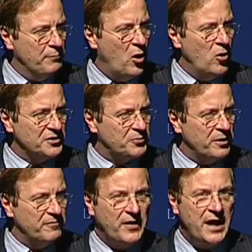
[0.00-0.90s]
Poles
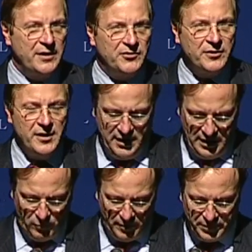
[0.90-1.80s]
one finds
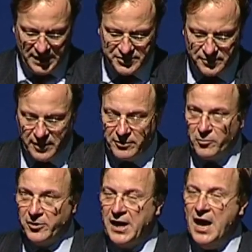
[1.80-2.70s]
in one place or another
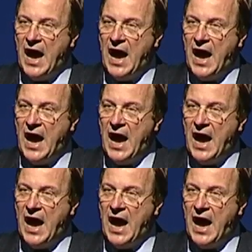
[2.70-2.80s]
world.